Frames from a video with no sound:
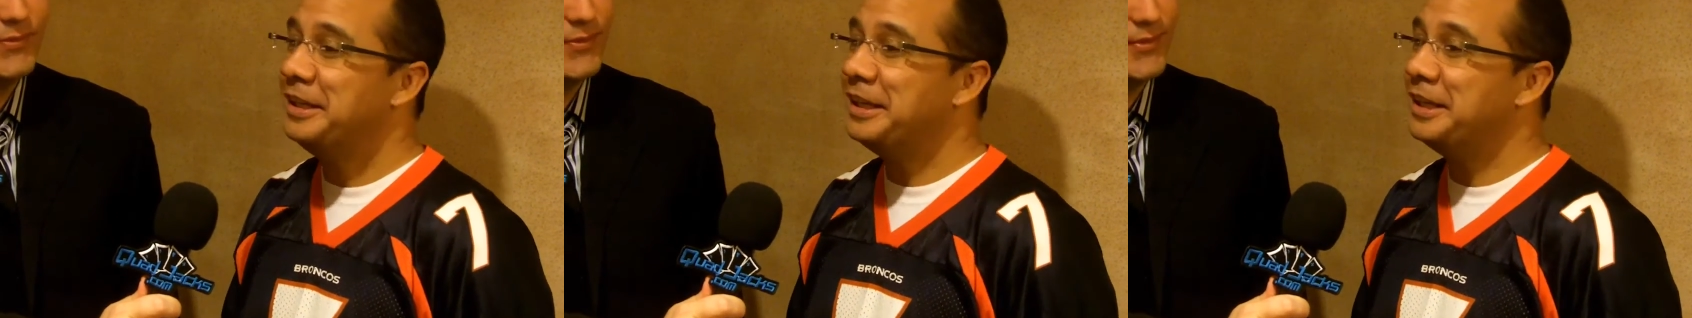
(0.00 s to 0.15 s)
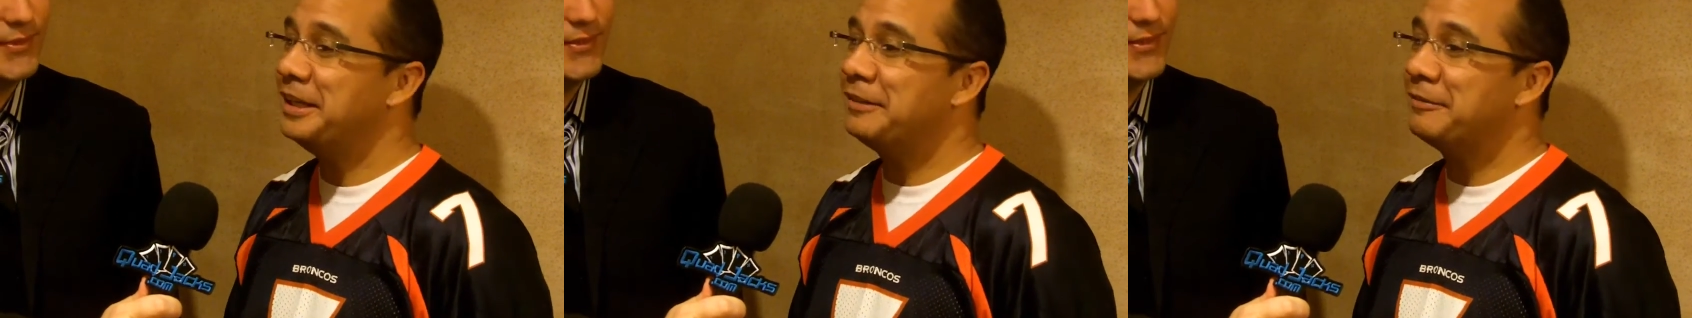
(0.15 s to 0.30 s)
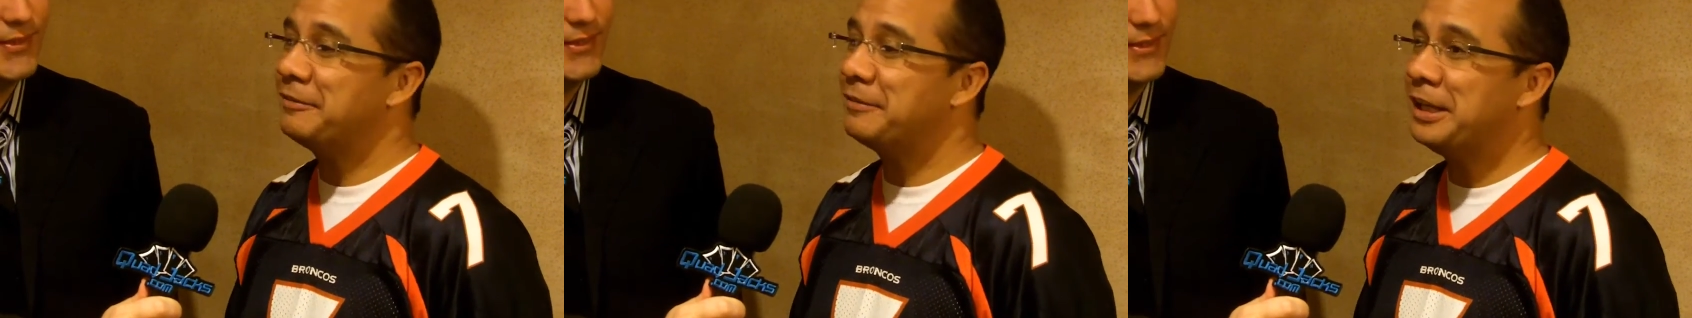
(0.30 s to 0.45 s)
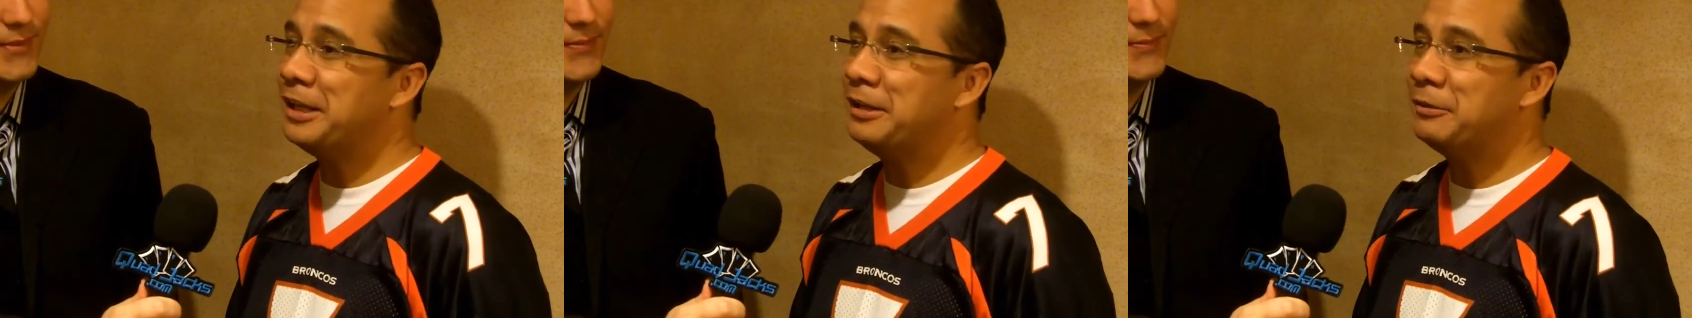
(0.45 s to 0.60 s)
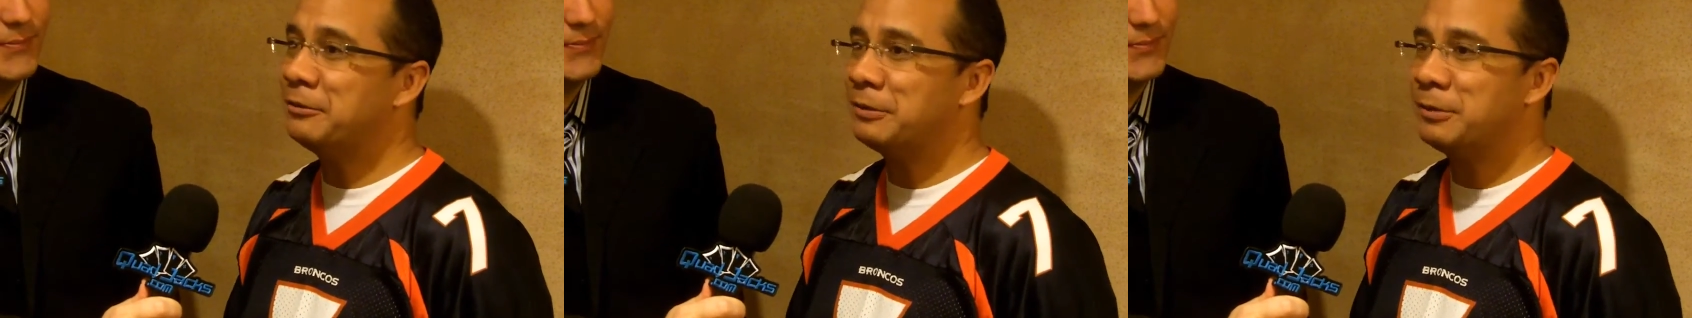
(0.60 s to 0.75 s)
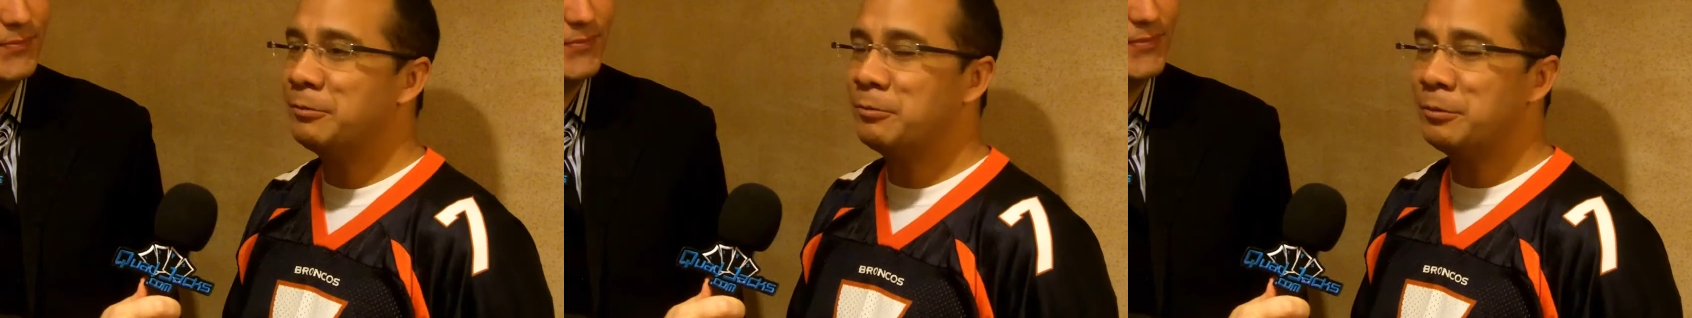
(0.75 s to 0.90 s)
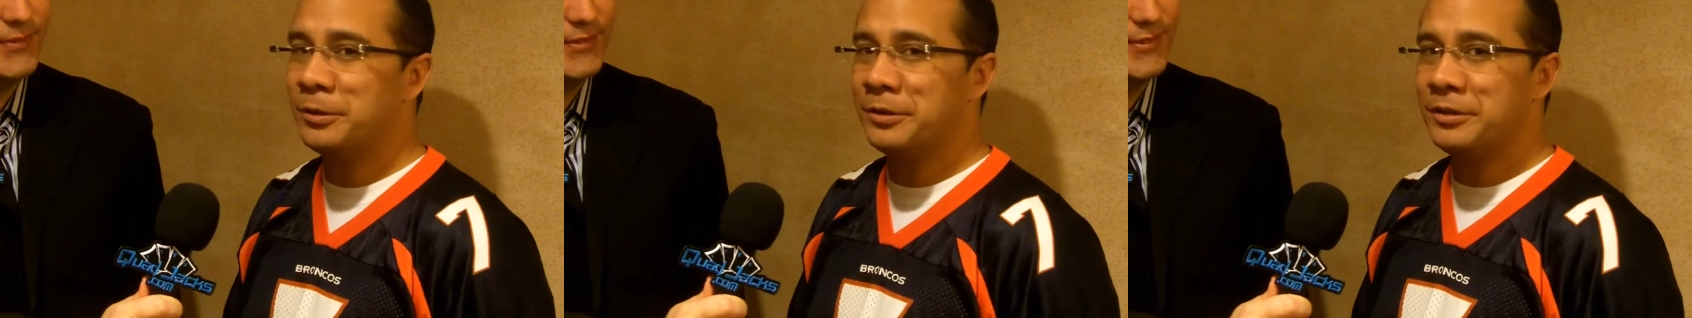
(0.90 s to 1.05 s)
and if they don't
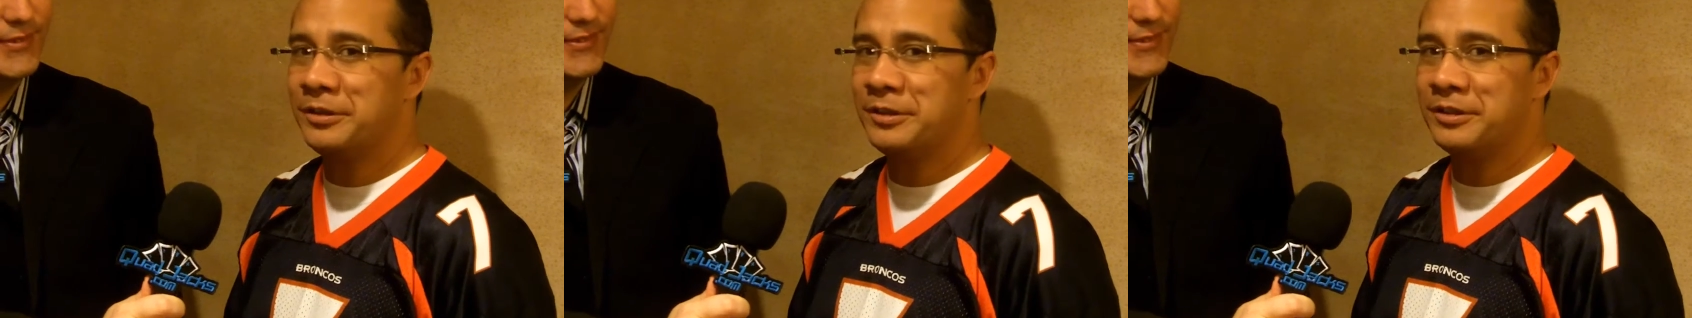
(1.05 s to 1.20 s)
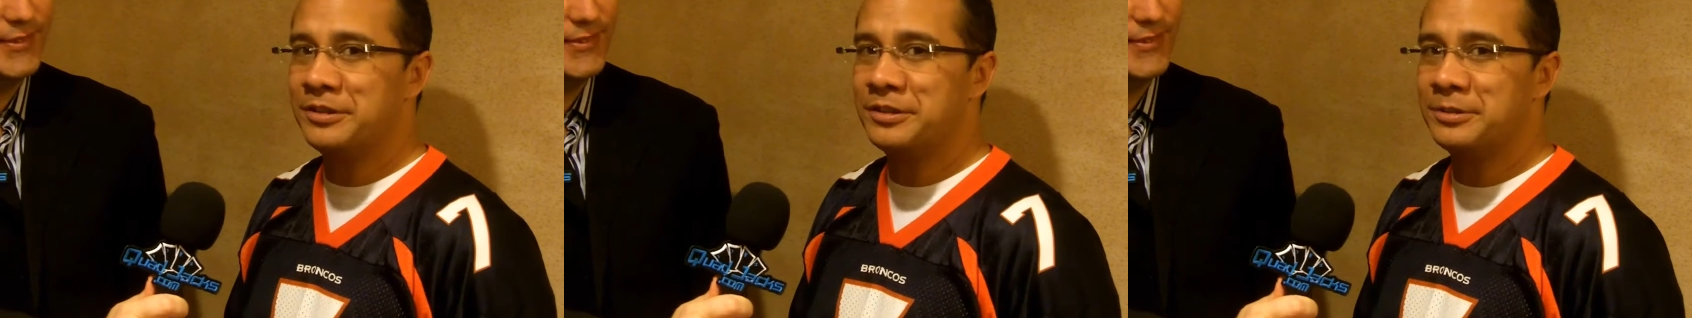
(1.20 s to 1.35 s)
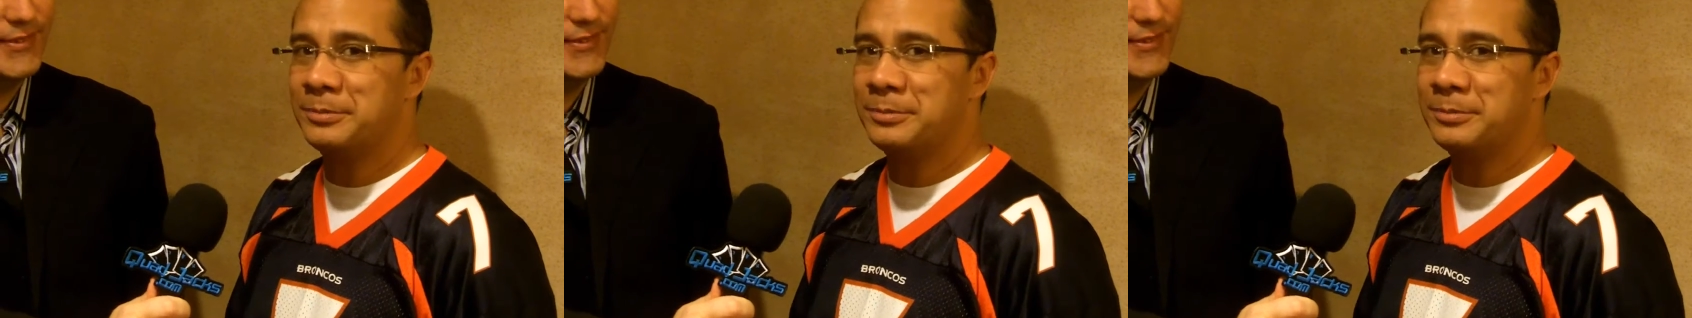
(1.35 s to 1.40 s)
reward their